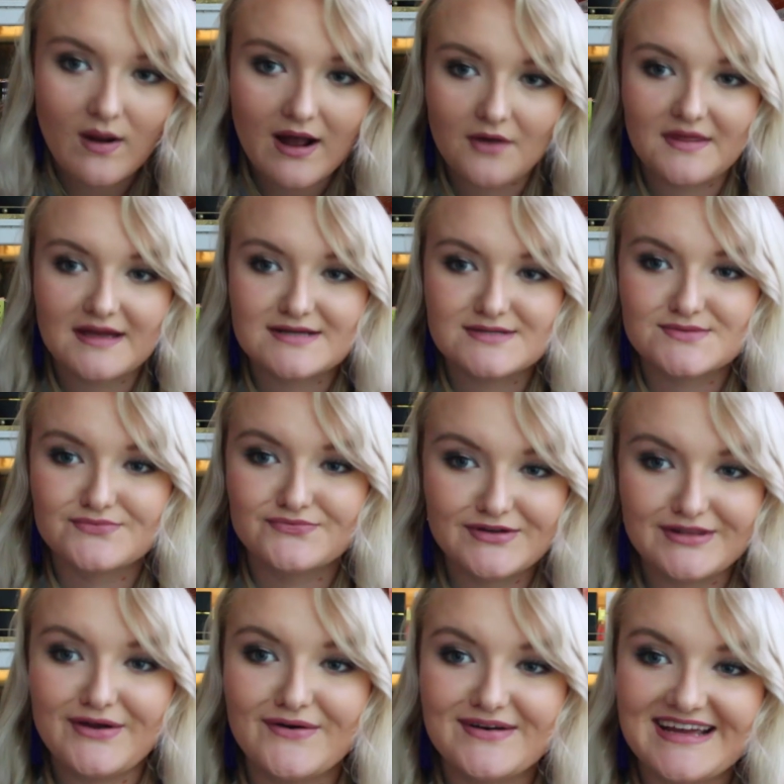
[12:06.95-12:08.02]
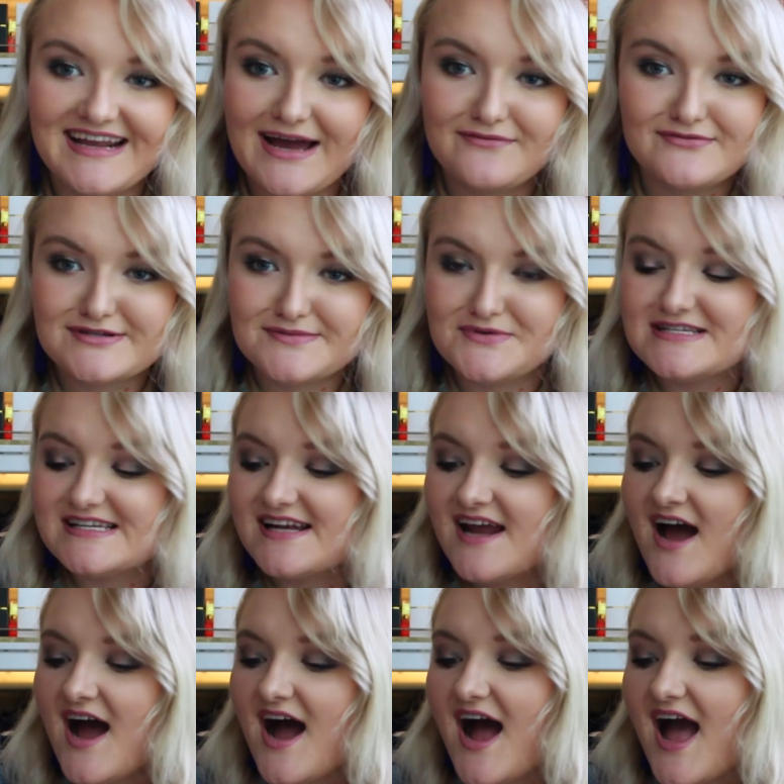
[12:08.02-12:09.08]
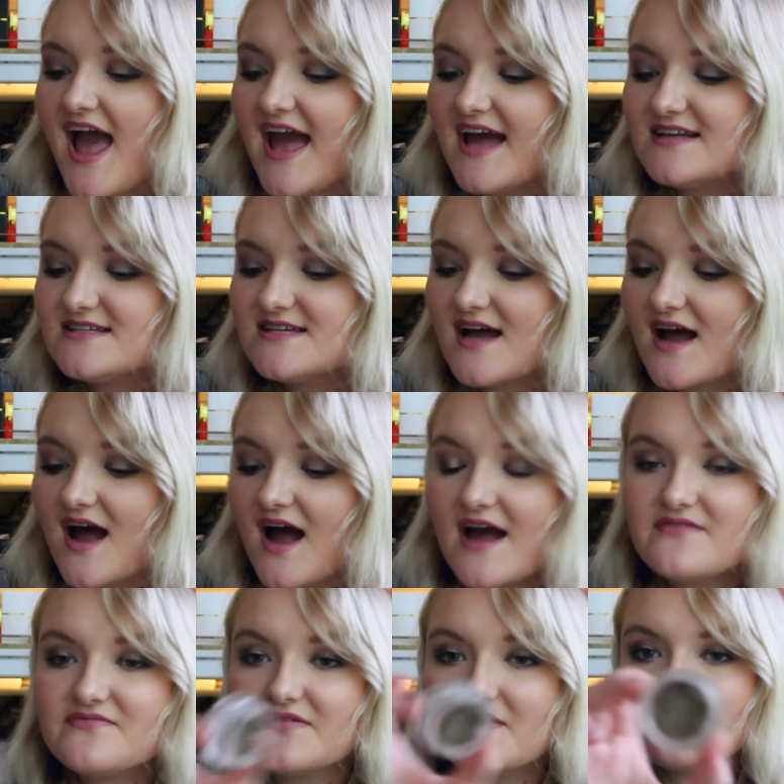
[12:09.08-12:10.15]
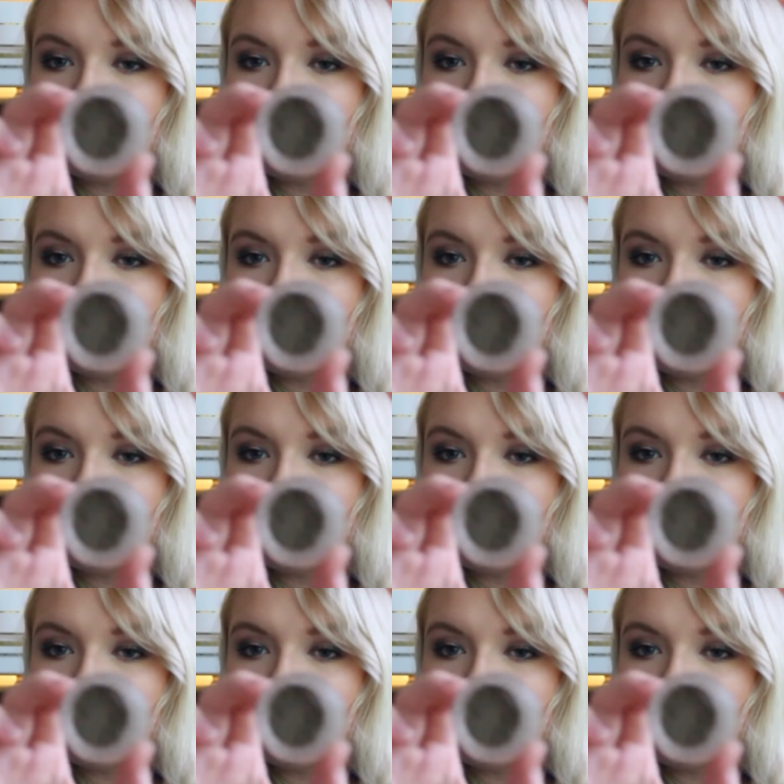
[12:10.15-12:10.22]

Wow, that is really hard to get out for some reason. And I've